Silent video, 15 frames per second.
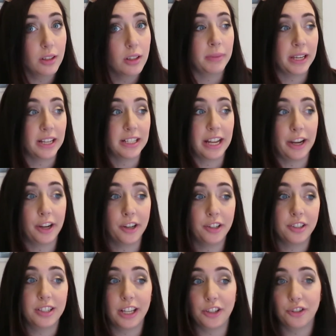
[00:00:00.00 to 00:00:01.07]
because I
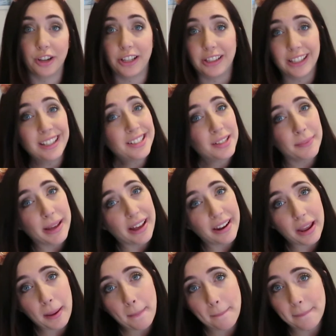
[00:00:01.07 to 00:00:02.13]
heard such great things about
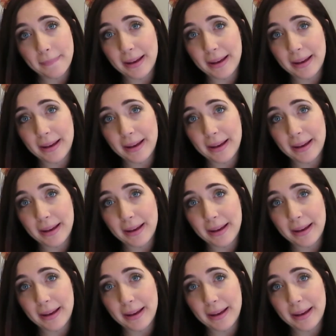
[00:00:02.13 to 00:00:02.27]
it,